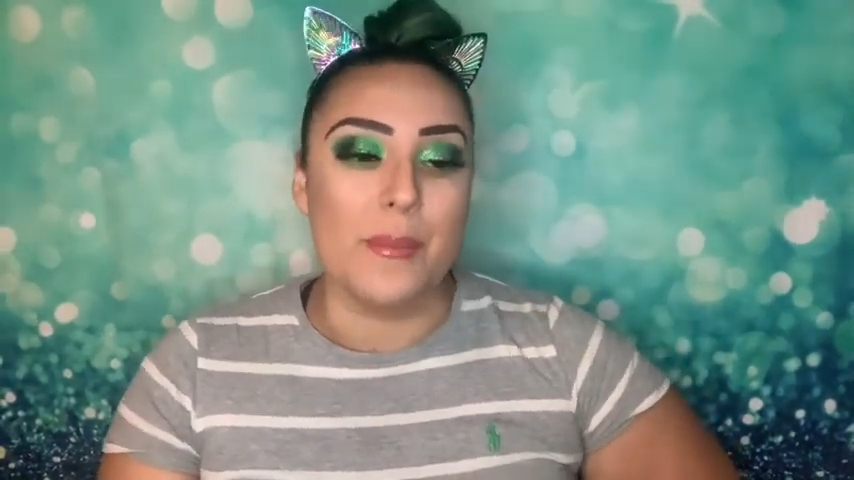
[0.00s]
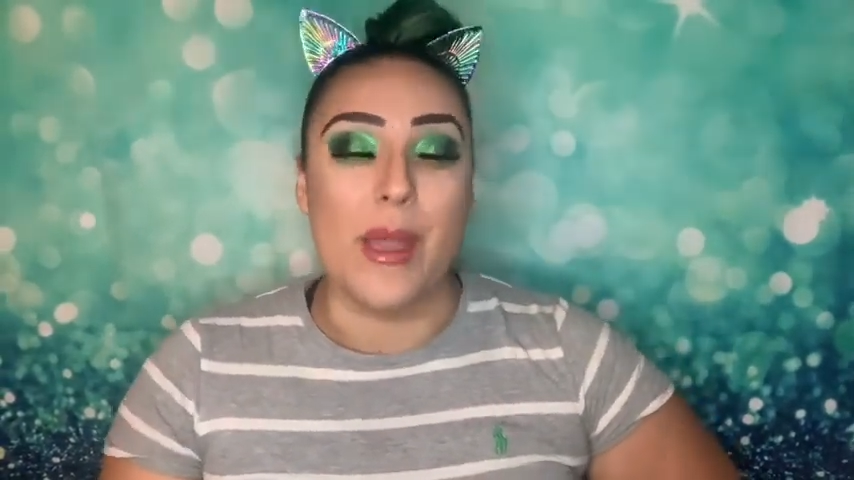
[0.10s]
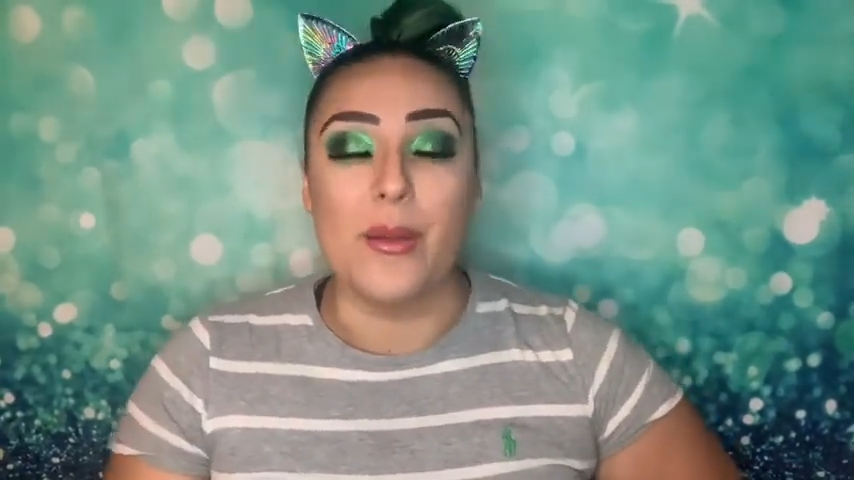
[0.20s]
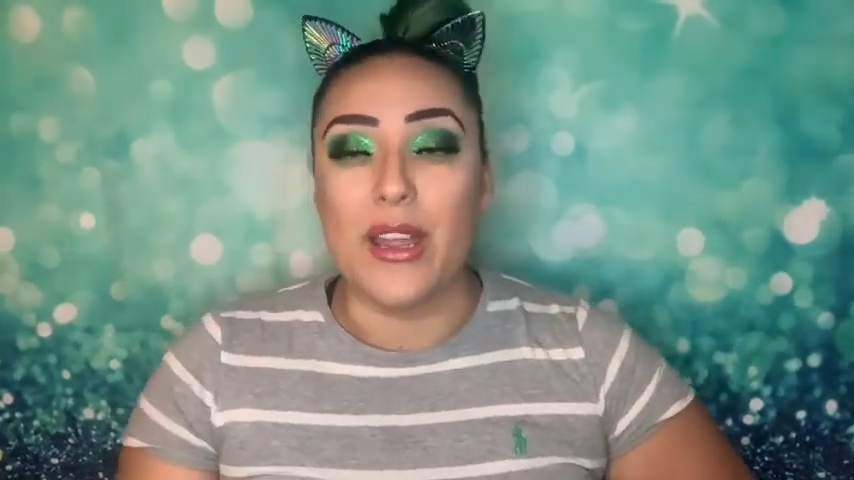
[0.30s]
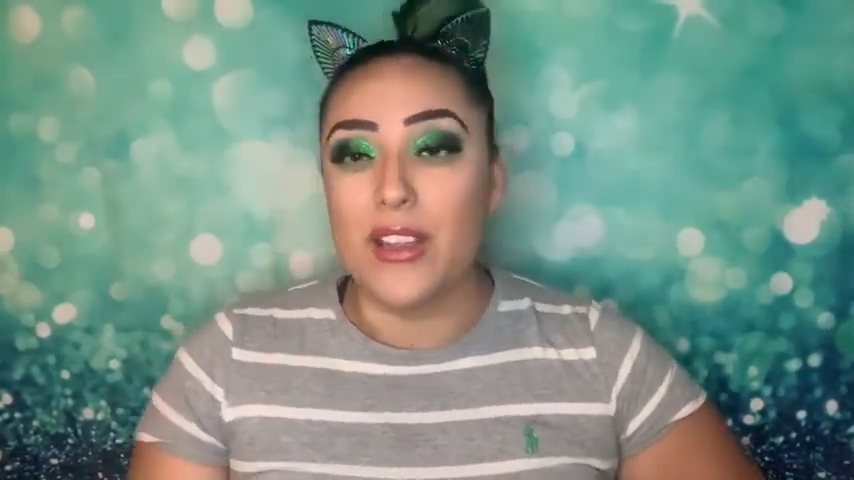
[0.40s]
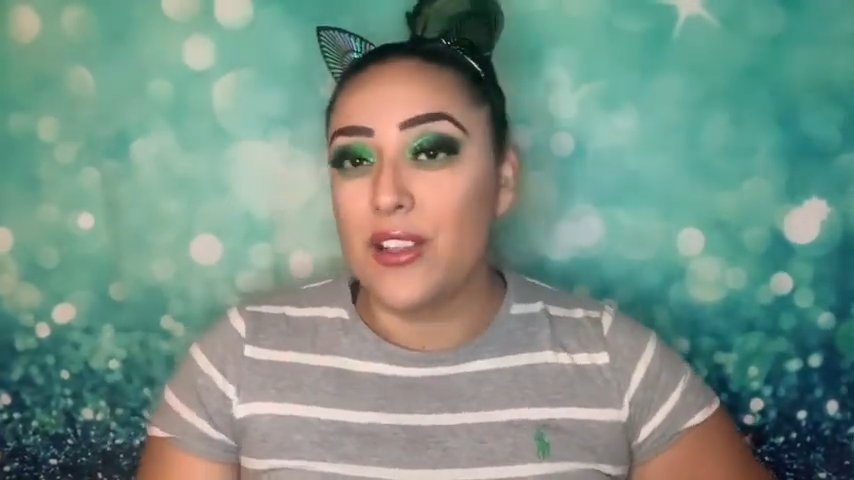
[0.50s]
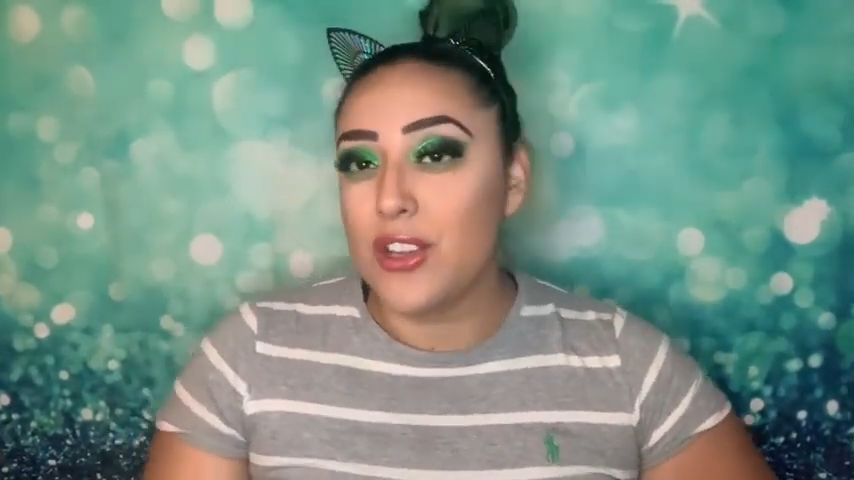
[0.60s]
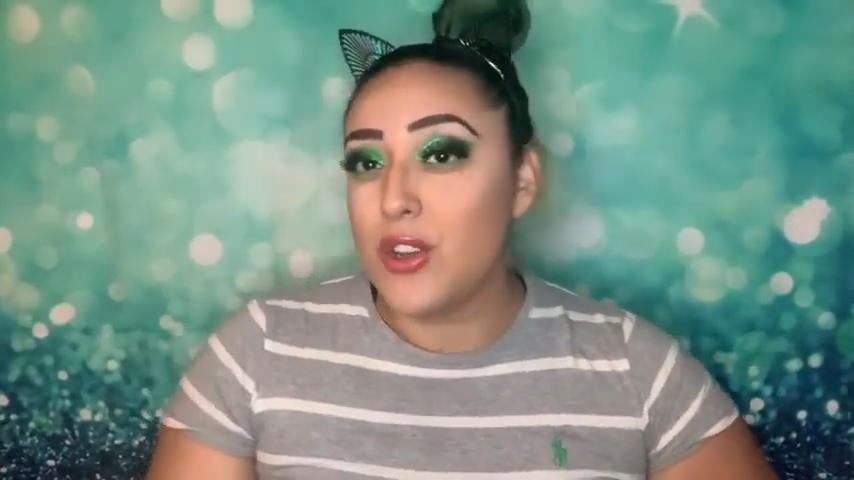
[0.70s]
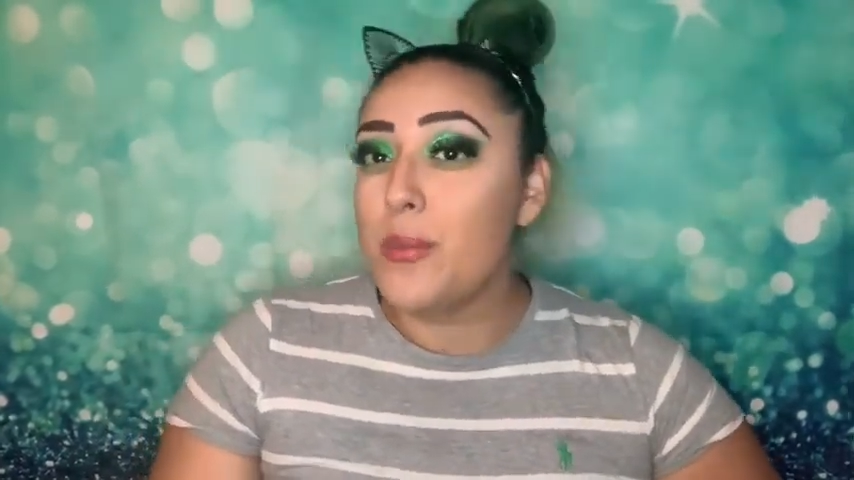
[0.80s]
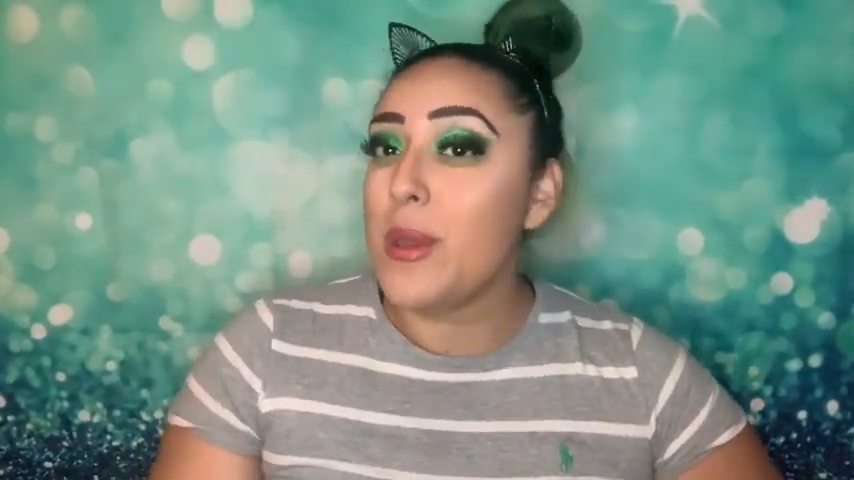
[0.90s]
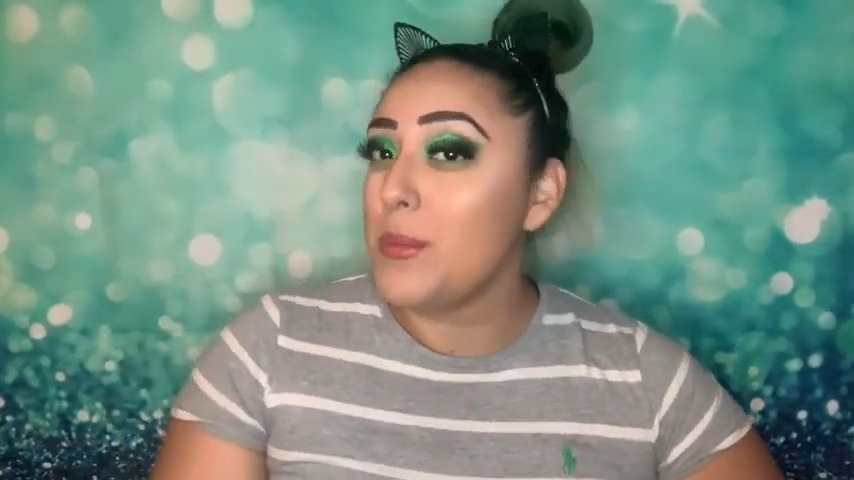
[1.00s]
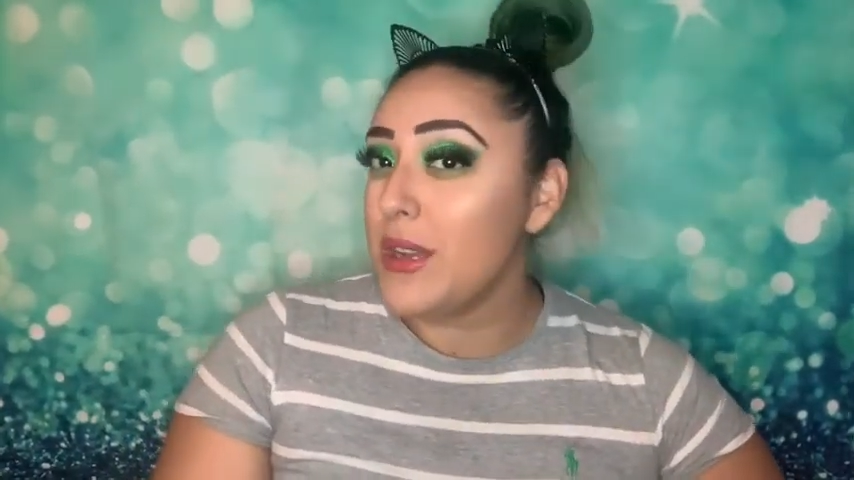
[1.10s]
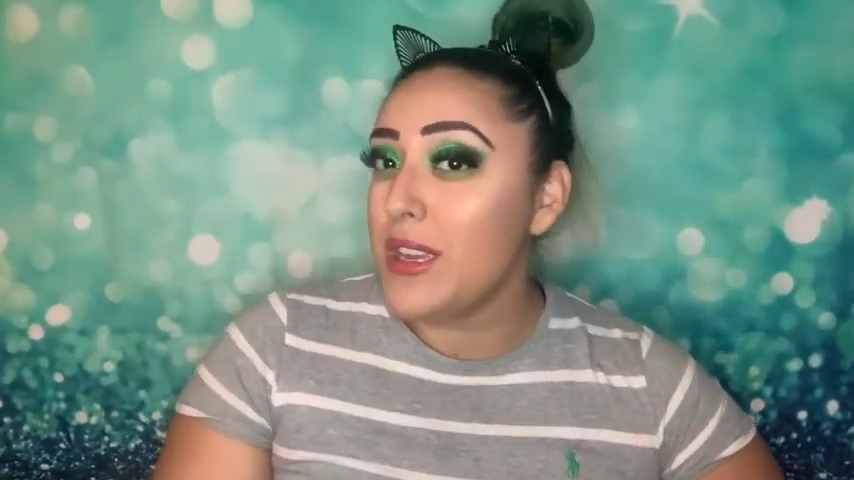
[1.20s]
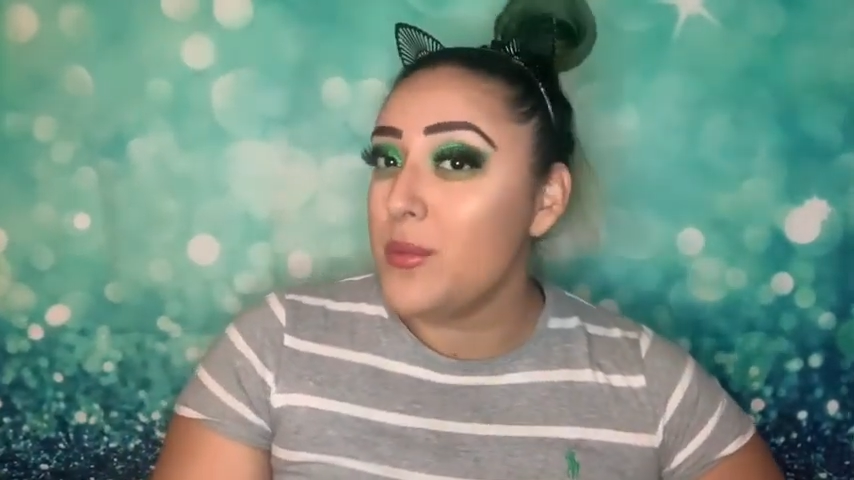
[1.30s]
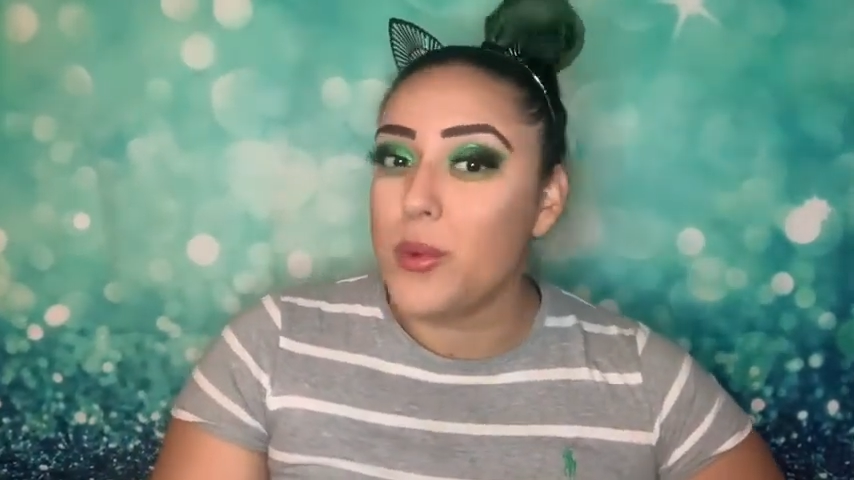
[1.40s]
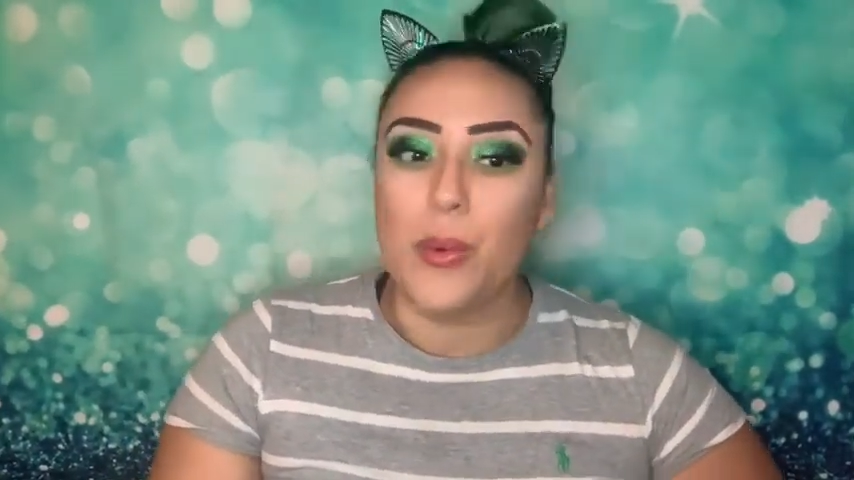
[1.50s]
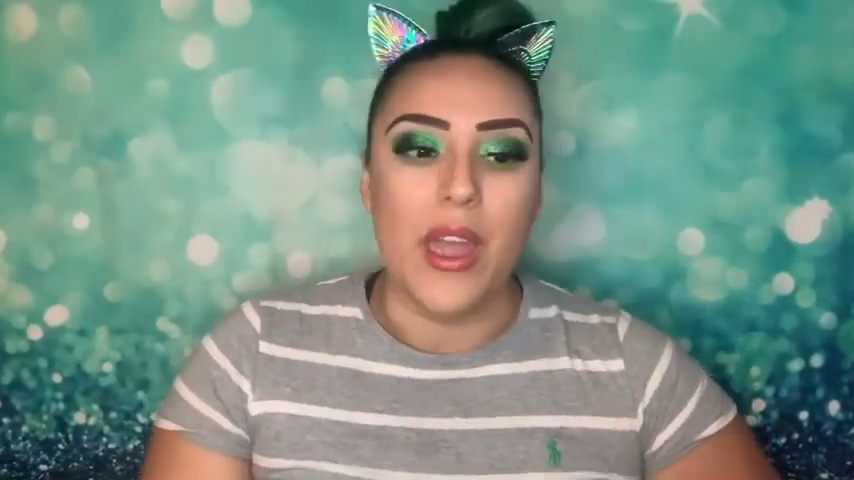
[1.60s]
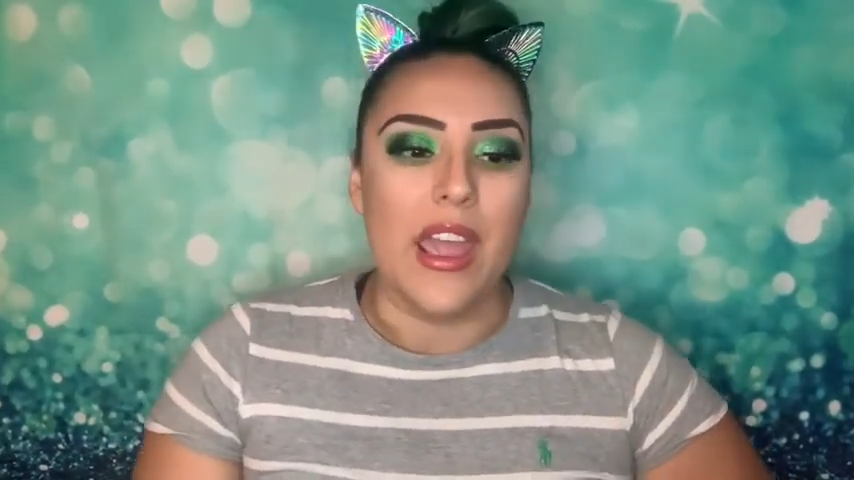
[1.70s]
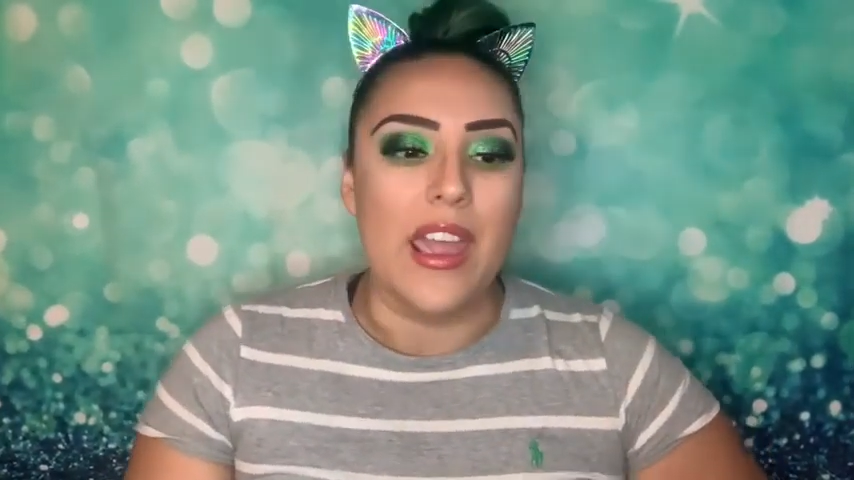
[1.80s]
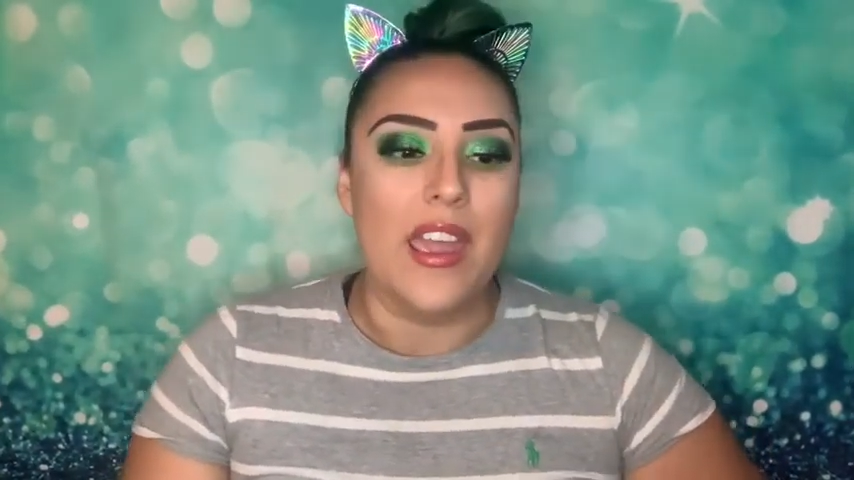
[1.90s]
my regular November
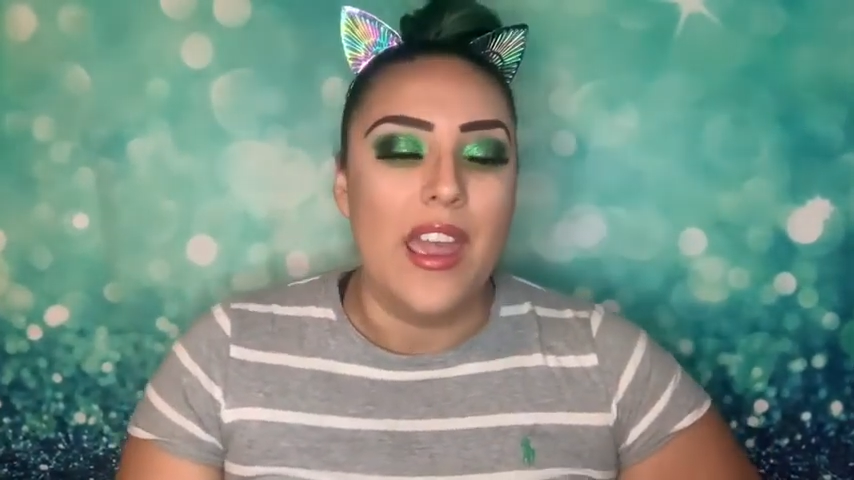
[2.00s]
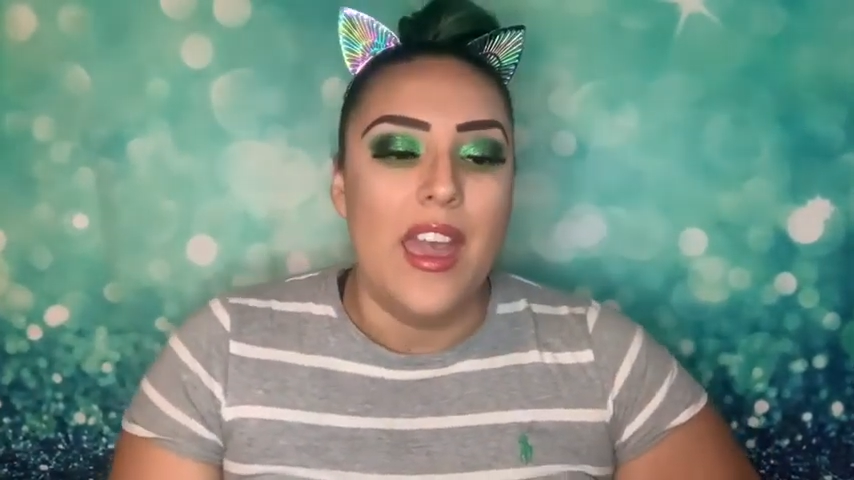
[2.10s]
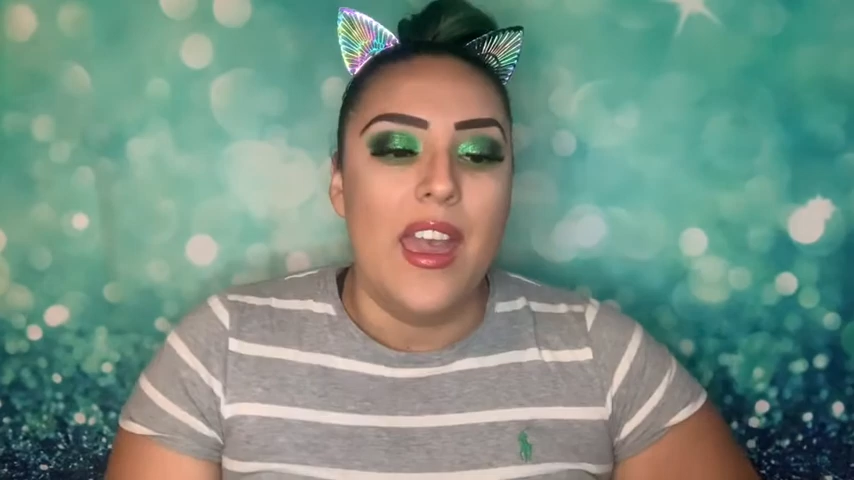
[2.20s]
giveaway,